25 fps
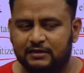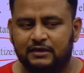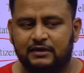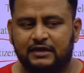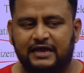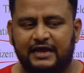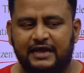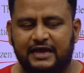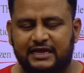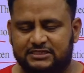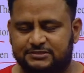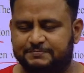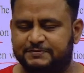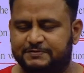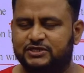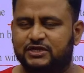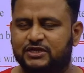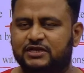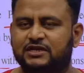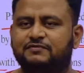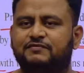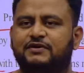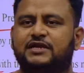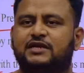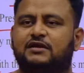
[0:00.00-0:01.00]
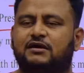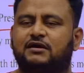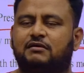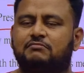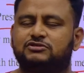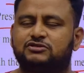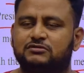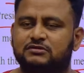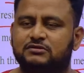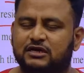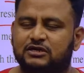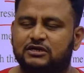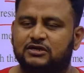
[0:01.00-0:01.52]
especially when it comes to
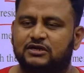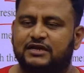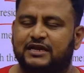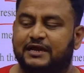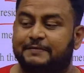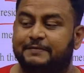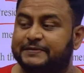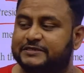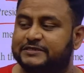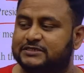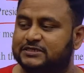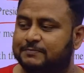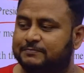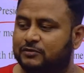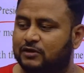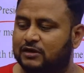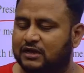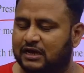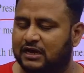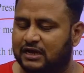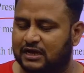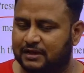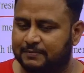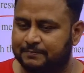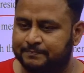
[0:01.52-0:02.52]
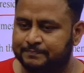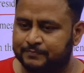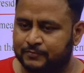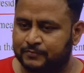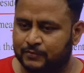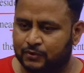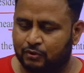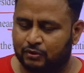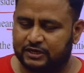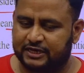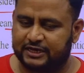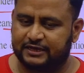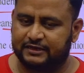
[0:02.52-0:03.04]
Dr. APJ Abdul Kalam.
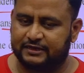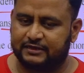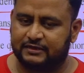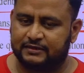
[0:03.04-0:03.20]
Okay,